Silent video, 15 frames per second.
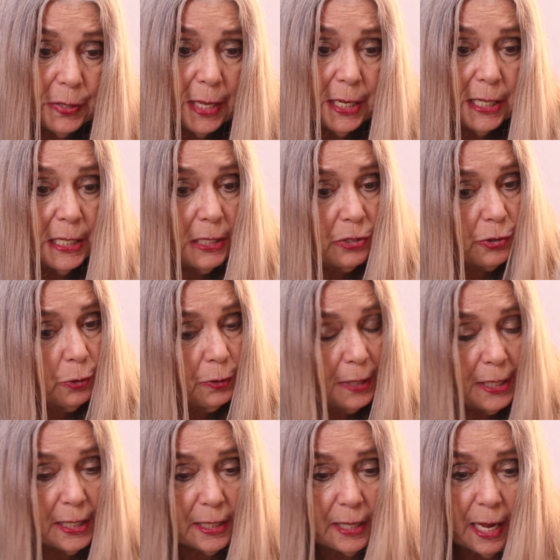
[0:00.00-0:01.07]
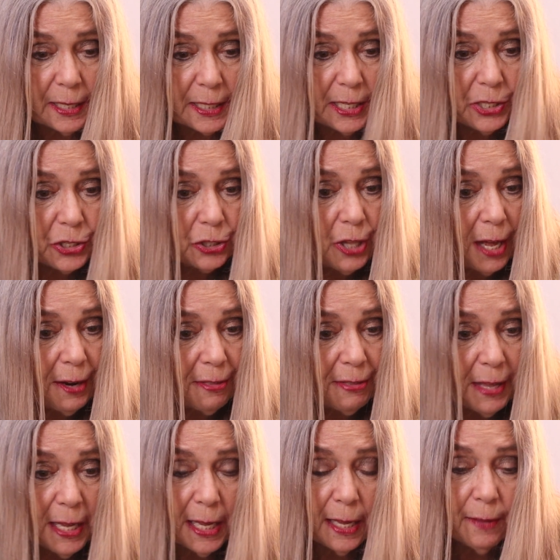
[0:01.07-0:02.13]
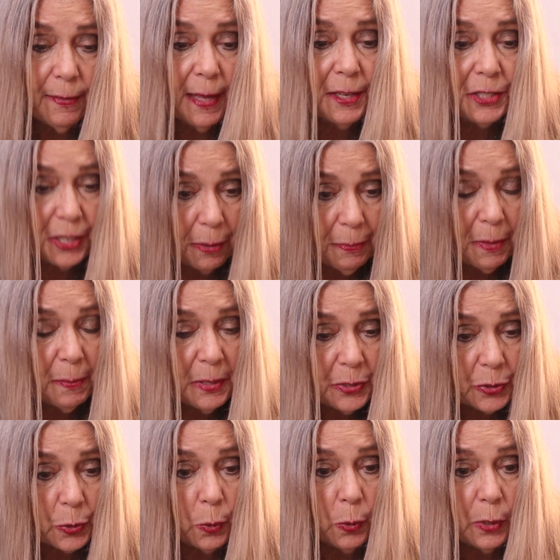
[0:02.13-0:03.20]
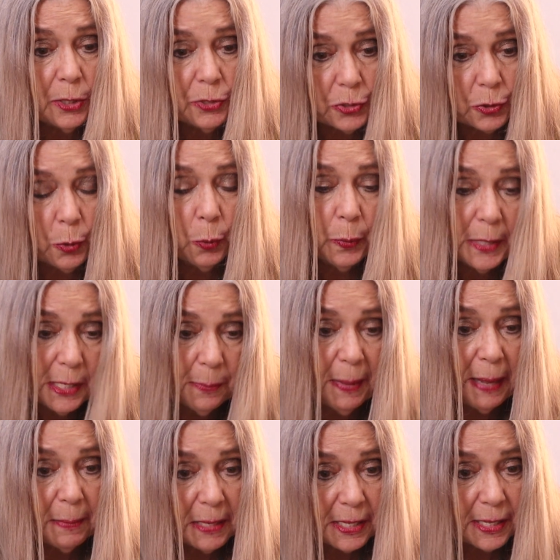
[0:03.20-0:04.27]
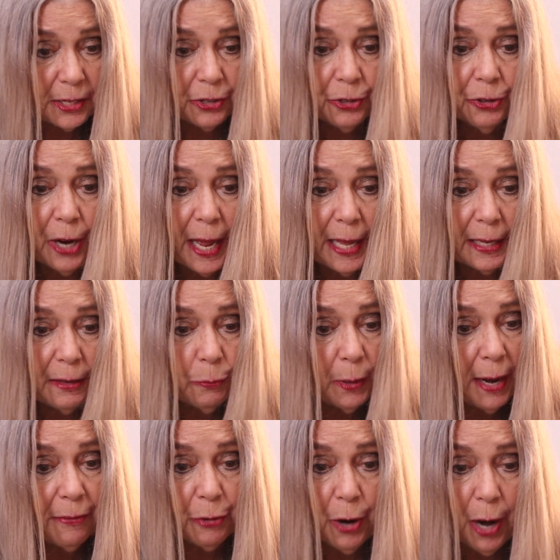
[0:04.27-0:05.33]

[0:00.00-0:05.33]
They certainly did not teach a lot of thinking. They dumped them at school, and school was the babysitter, and whatever